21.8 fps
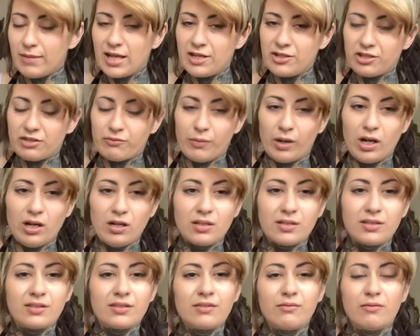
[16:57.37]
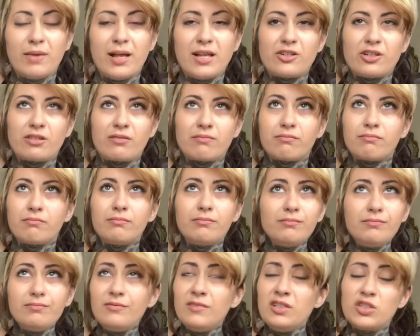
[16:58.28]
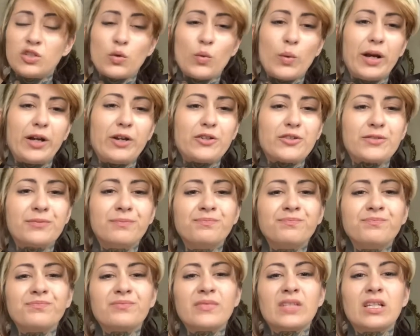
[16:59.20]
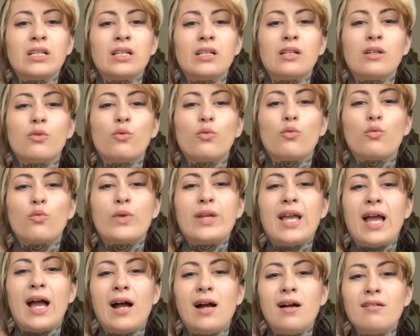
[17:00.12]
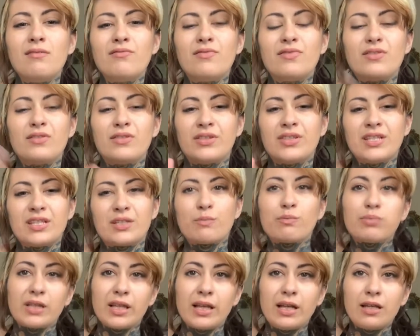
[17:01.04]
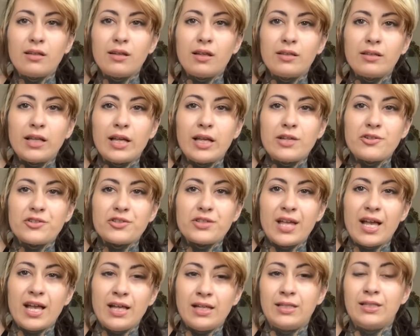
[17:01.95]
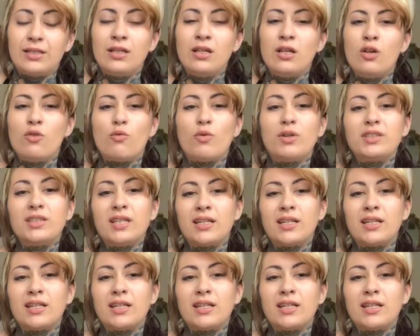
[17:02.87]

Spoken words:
box, the magic squares. We have this plant on the angel's head. What that